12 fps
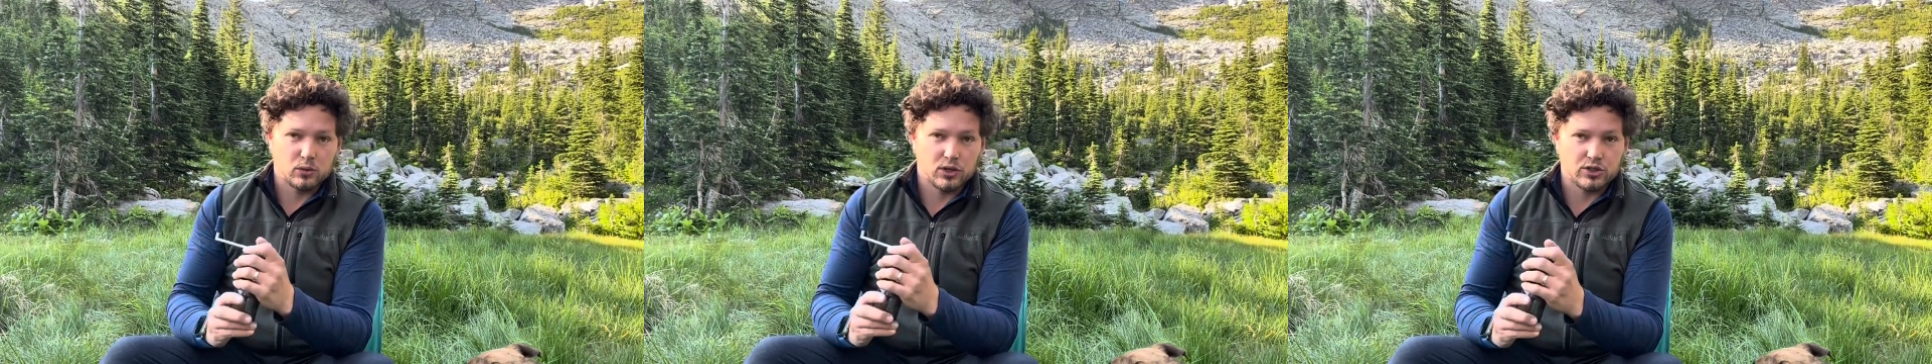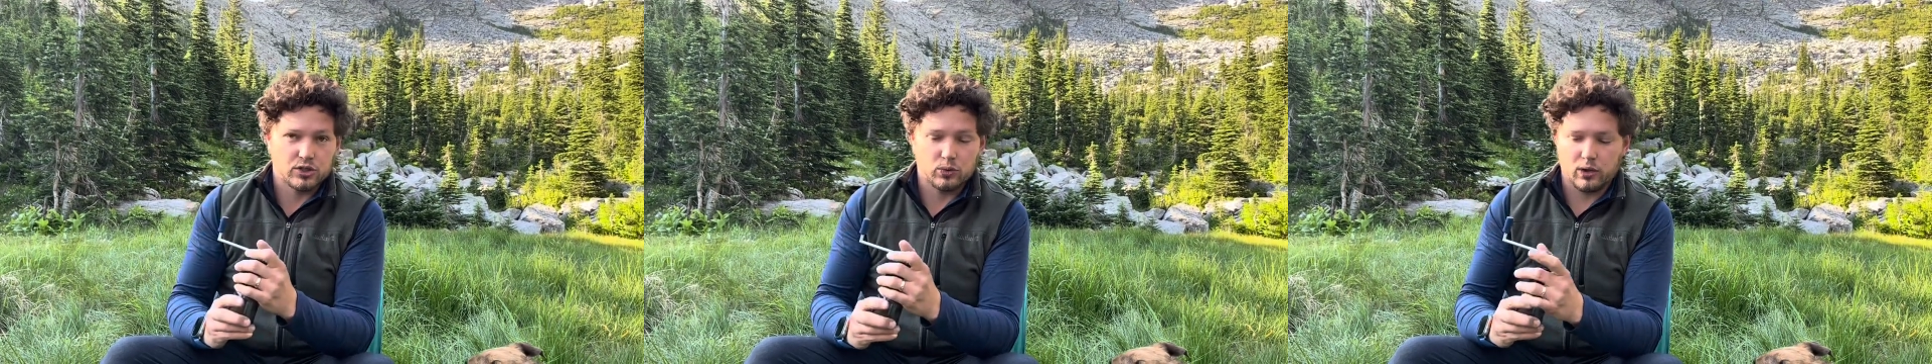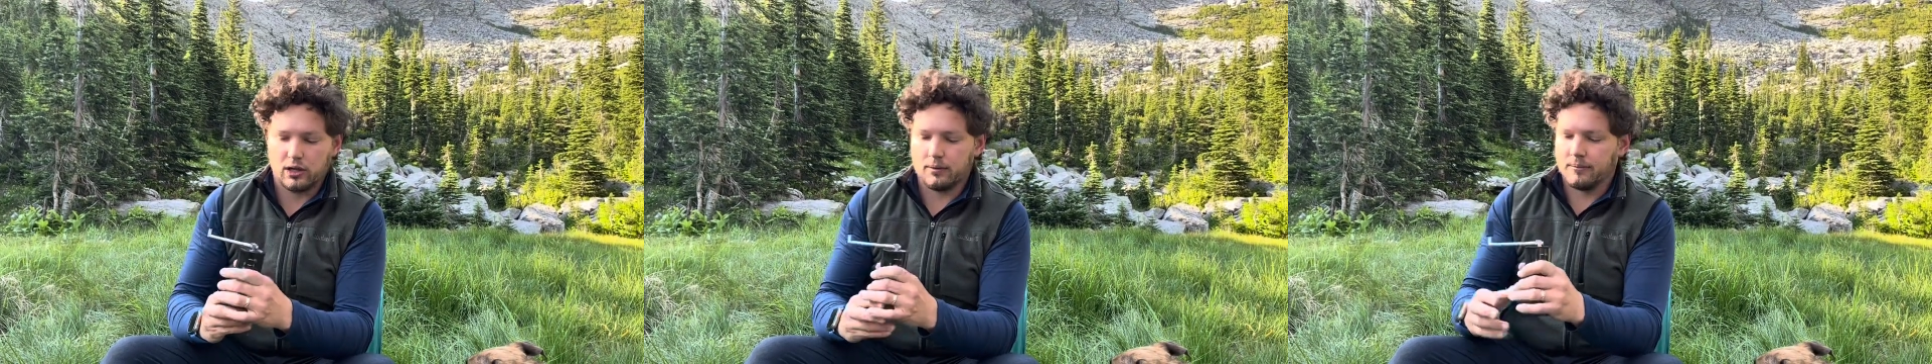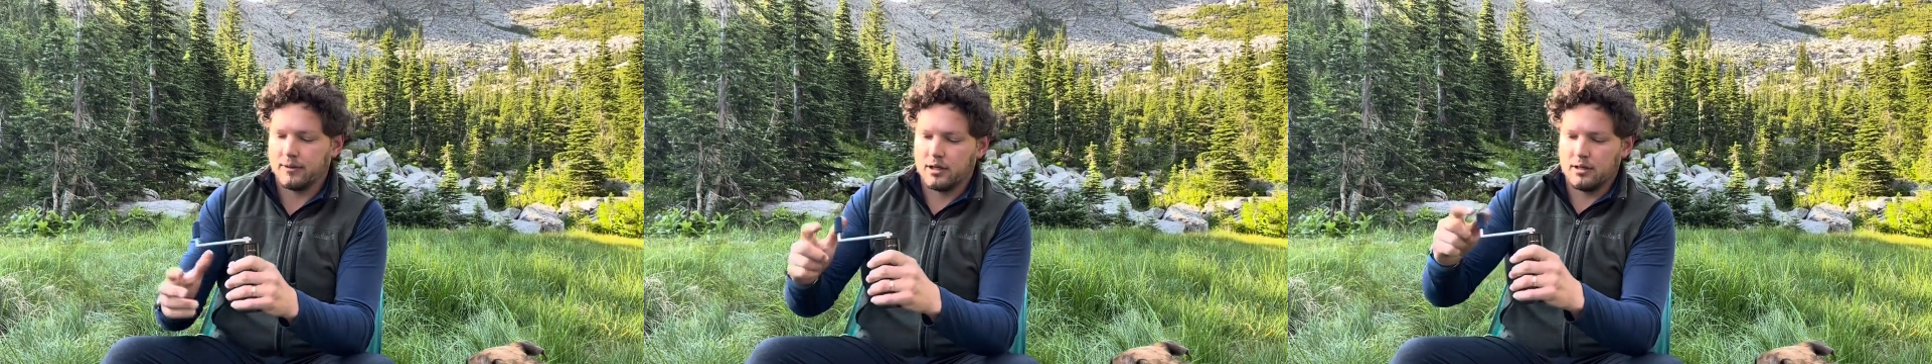work too well.
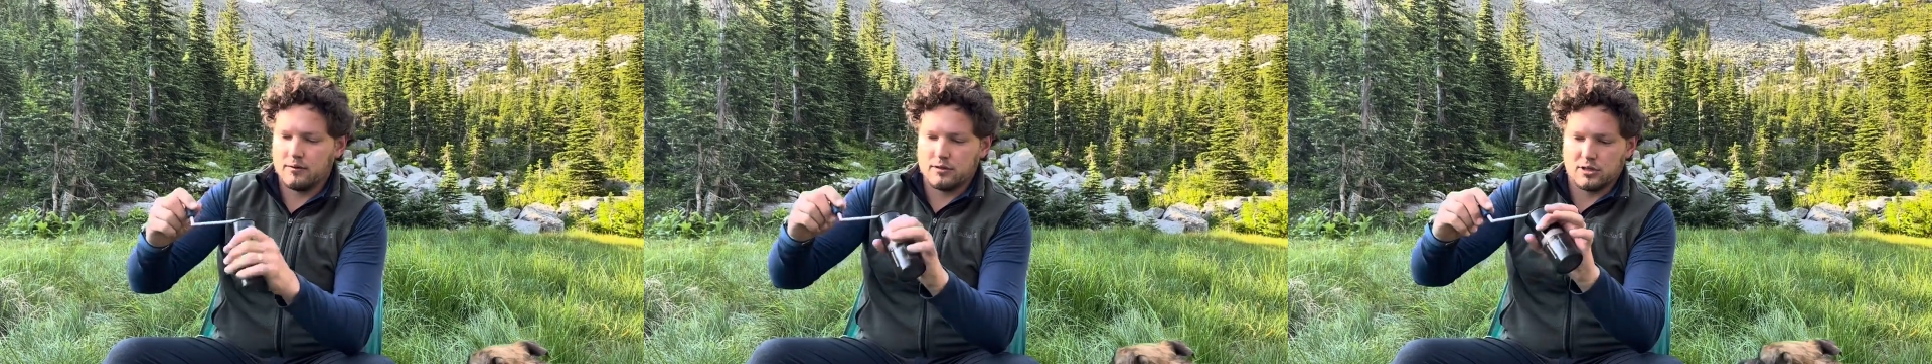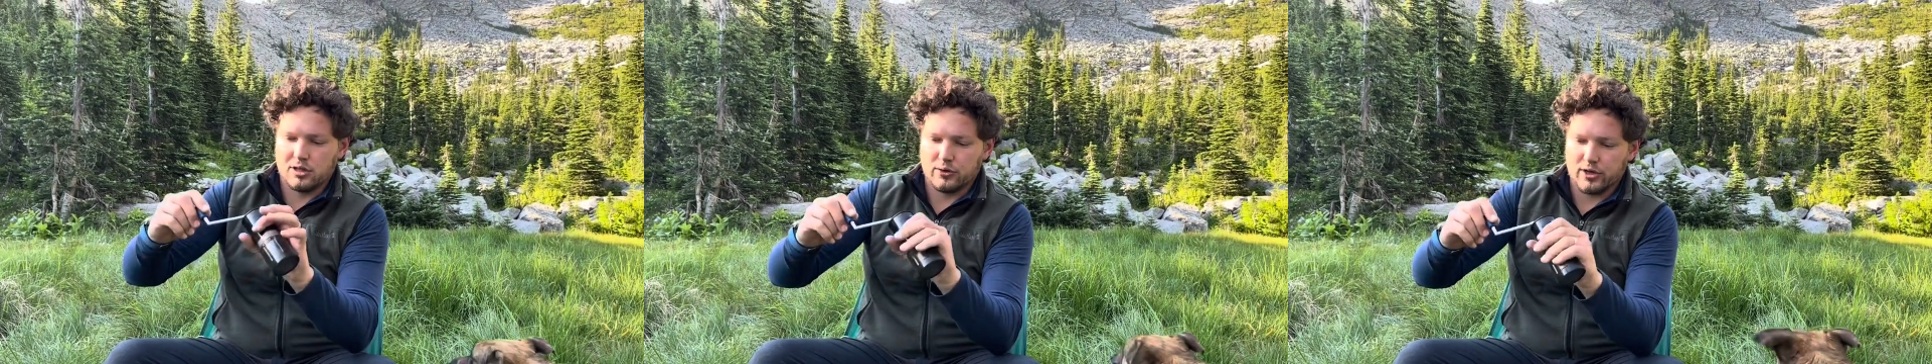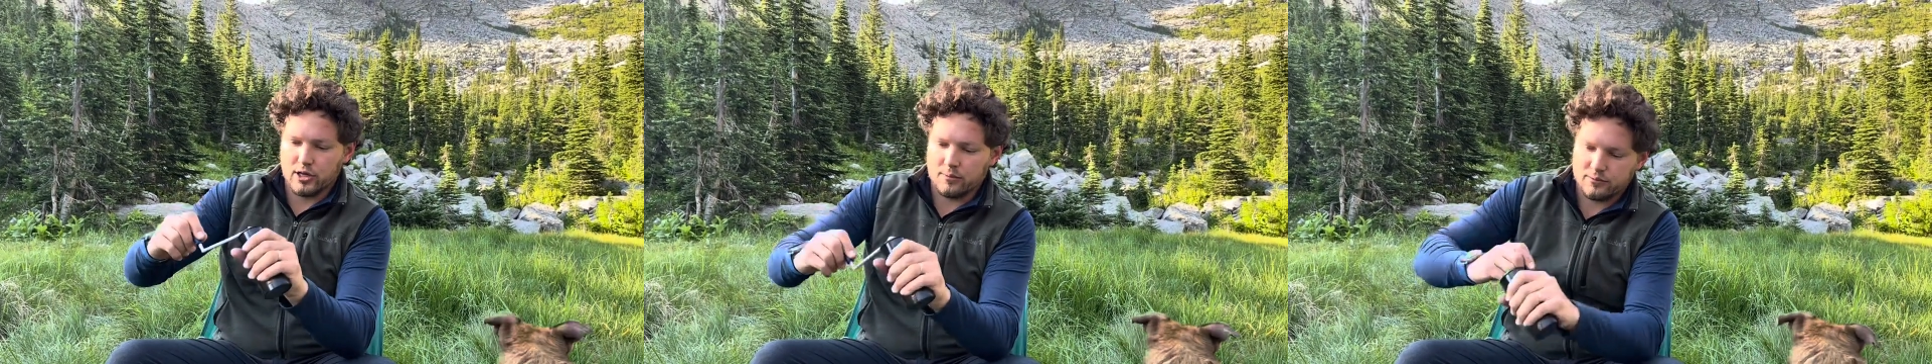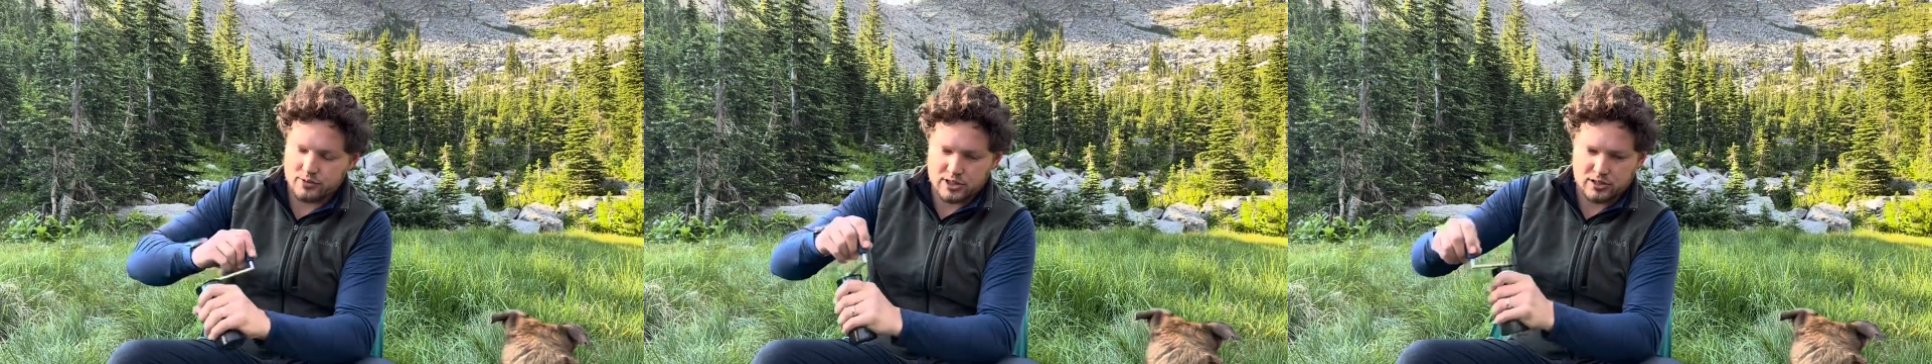So there we go,
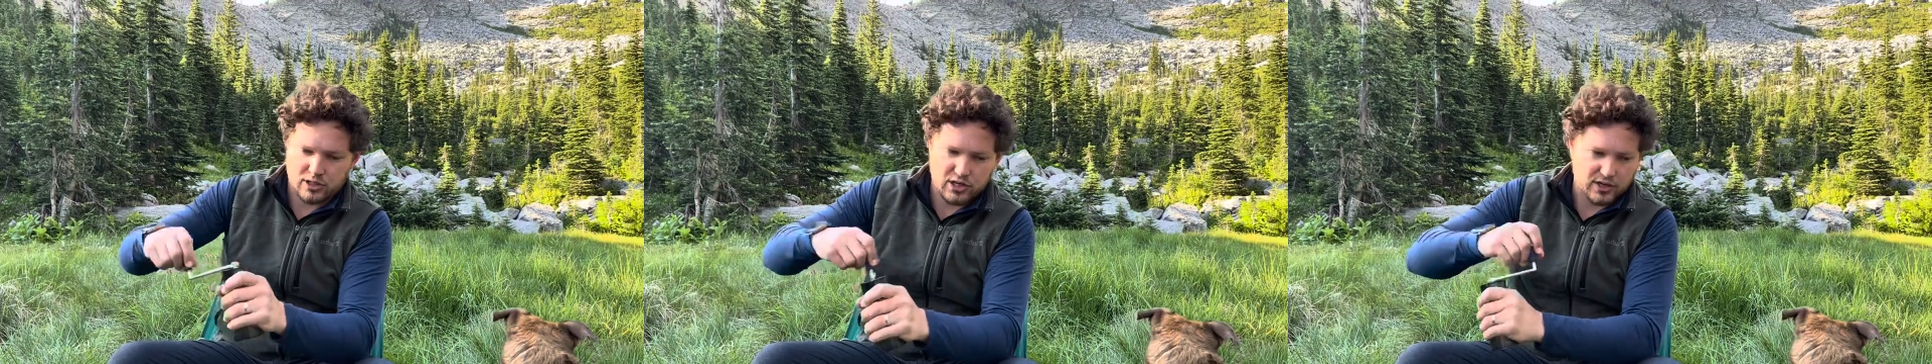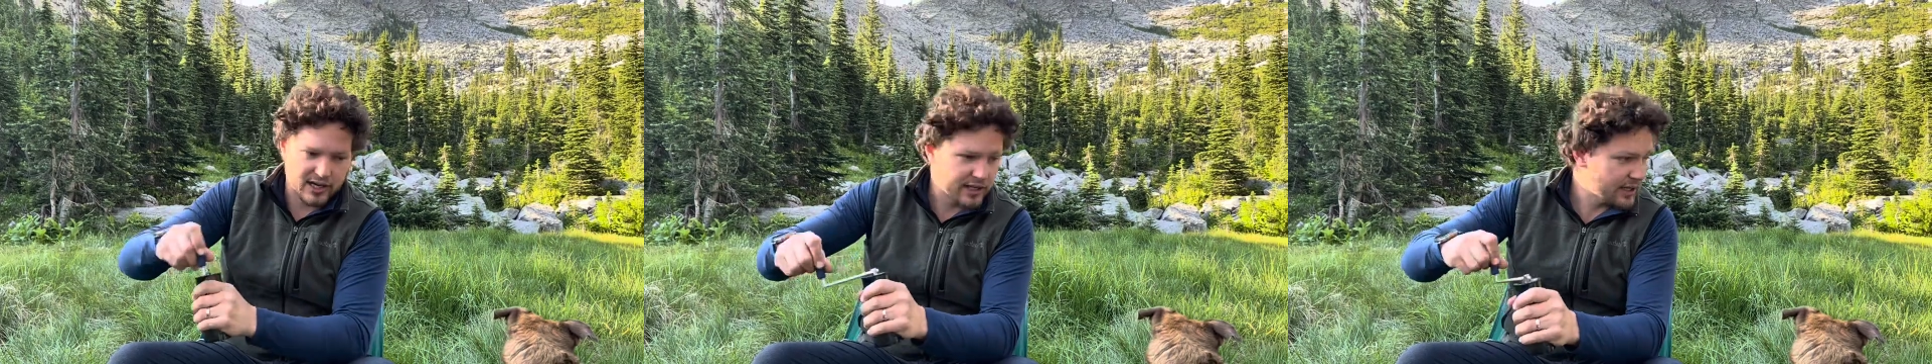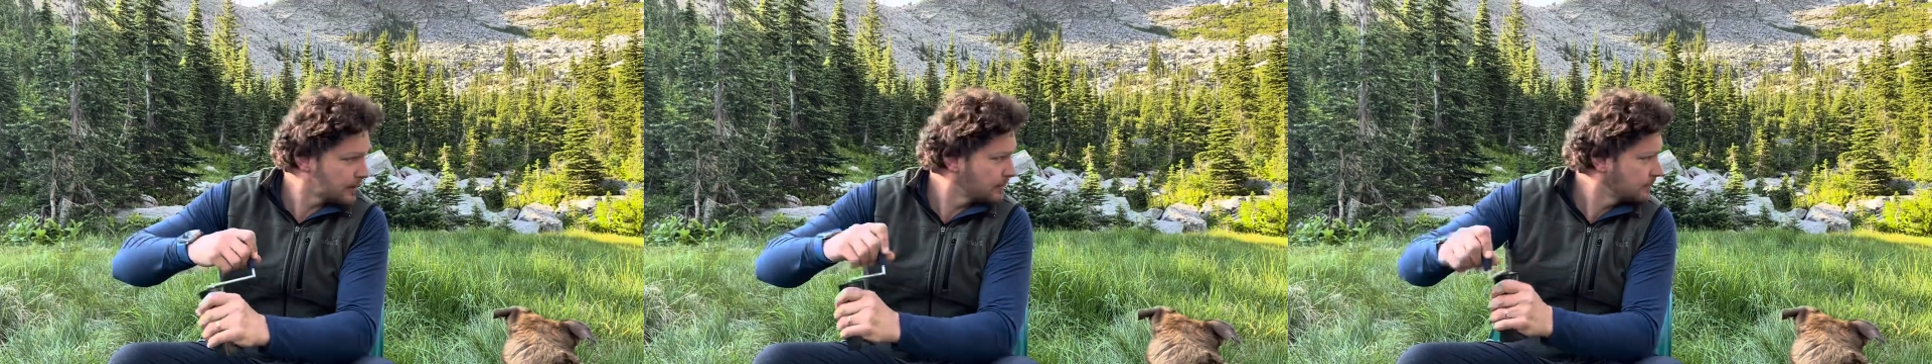start grinding.